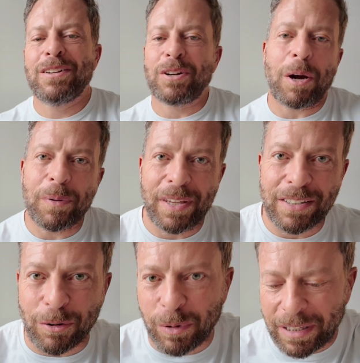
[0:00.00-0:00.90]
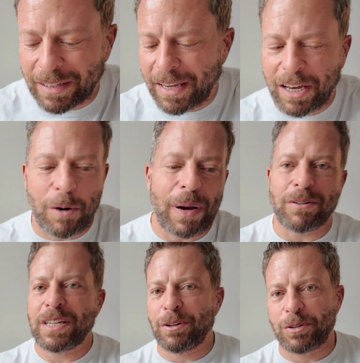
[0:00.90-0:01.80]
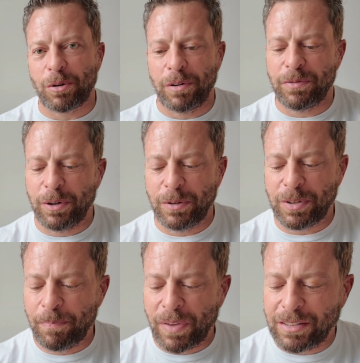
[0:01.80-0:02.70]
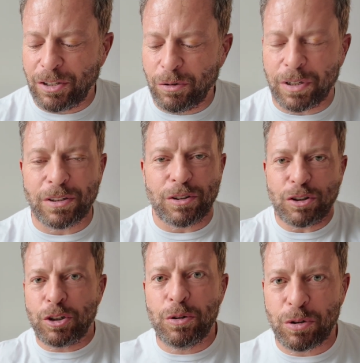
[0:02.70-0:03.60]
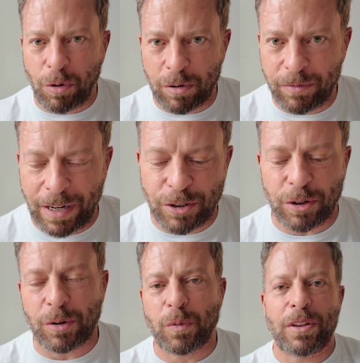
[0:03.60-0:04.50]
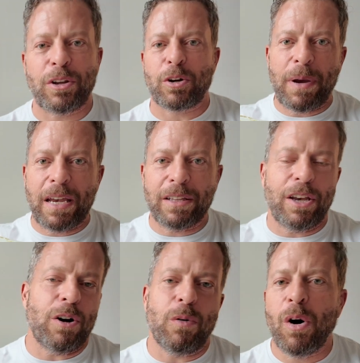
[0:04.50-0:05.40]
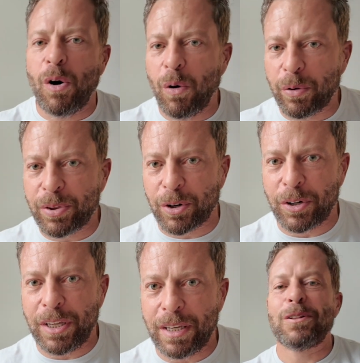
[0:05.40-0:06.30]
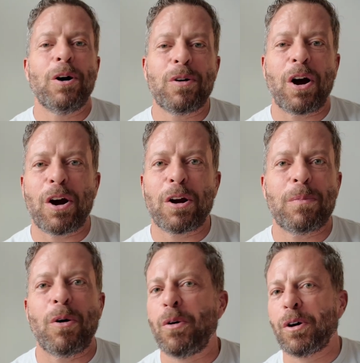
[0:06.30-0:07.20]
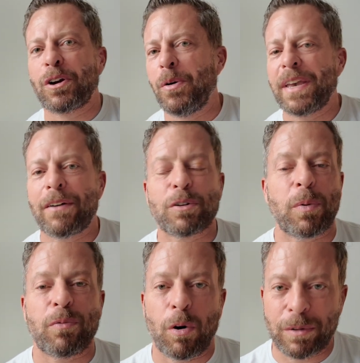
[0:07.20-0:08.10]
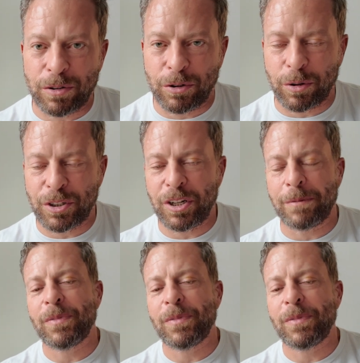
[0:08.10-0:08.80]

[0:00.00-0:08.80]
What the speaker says: So a couple things I really like about Territory Foods is that you can choose your own adventure. Whether you're paleo, Whole30, low carb, or going after performance nutrition,